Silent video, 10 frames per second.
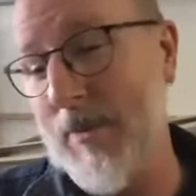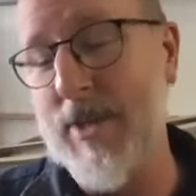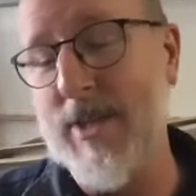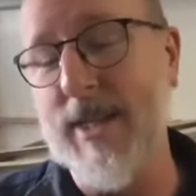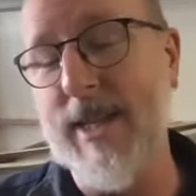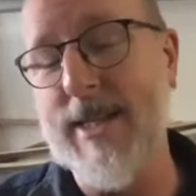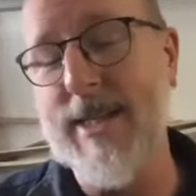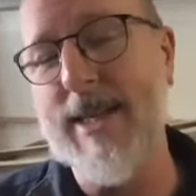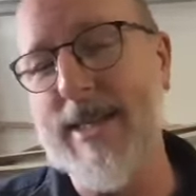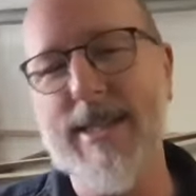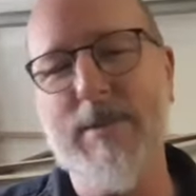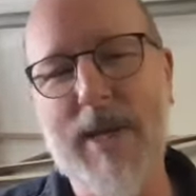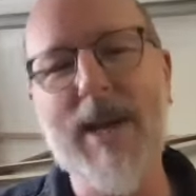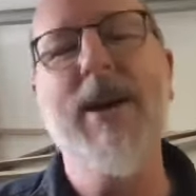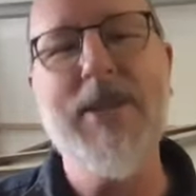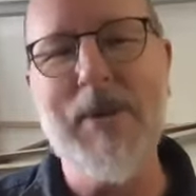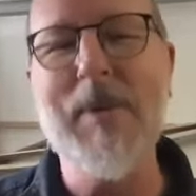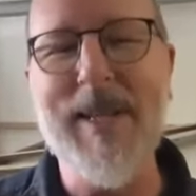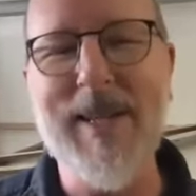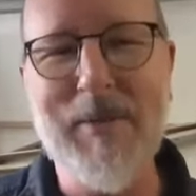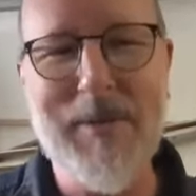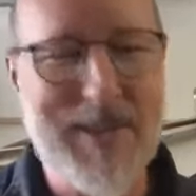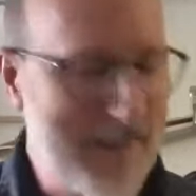personally, because that's some character building over